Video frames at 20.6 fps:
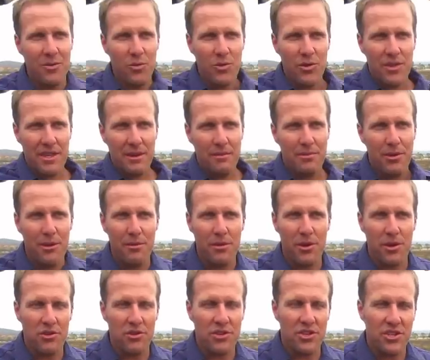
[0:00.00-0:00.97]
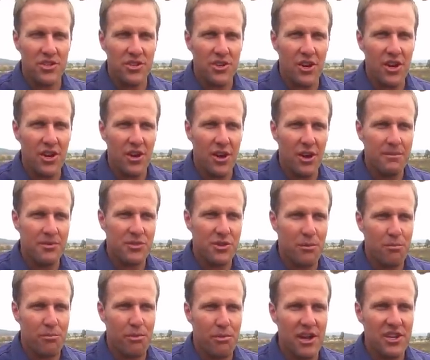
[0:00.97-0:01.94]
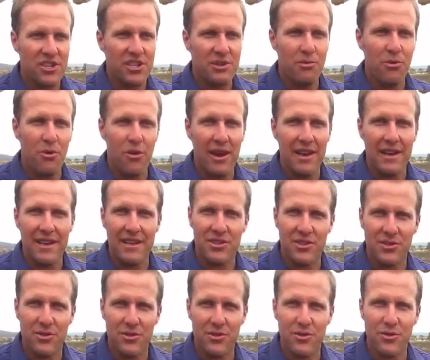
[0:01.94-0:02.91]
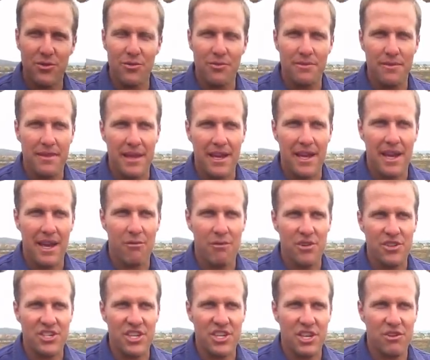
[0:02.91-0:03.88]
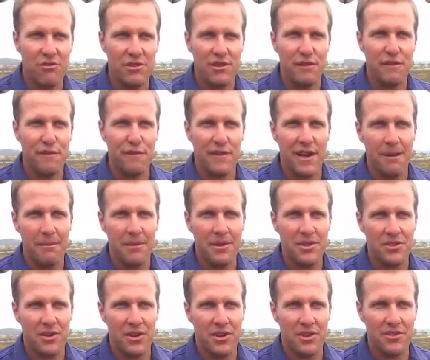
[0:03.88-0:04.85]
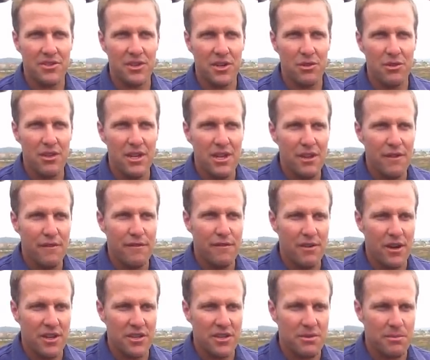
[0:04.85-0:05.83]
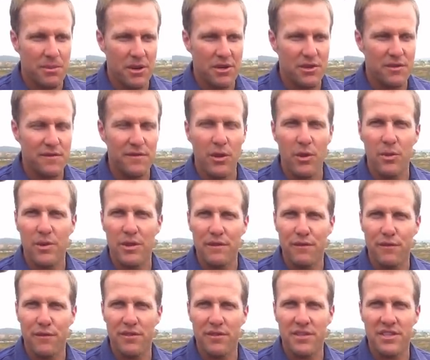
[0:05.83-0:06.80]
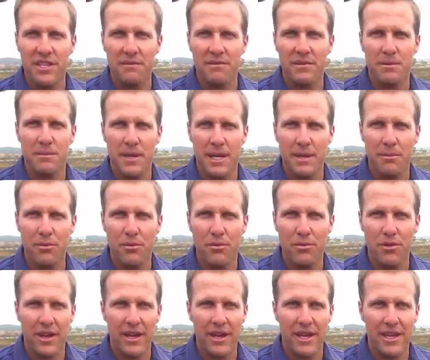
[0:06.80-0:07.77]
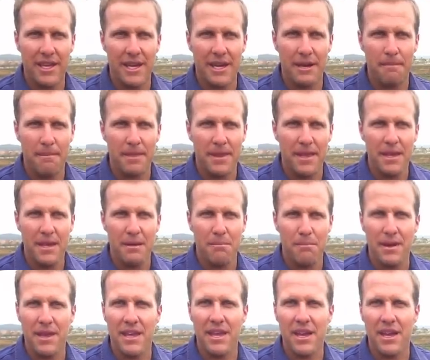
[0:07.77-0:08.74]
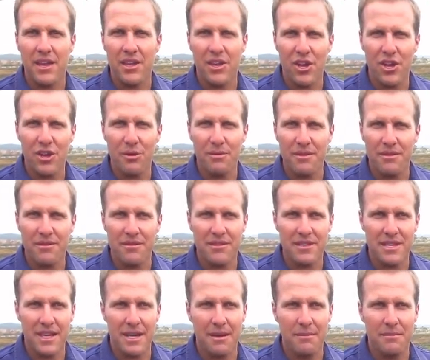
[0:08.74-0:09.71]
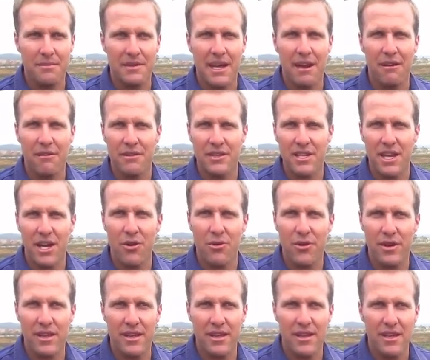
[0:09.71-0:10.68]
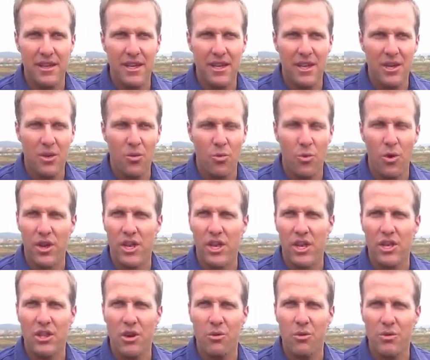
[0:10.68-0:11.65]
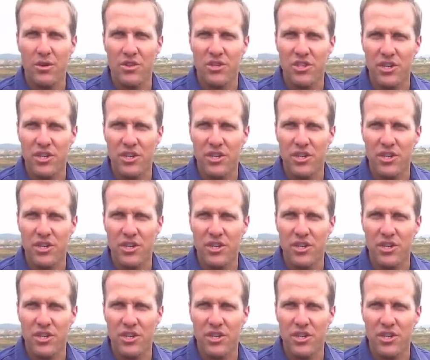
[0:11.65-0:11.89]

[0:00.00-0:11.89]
Within permaculture design, I'm sort of branching more out into regenerative farm design, so I suppose following the footsteps of people like P.O. Yeomans, Darren Doherty, working a lot with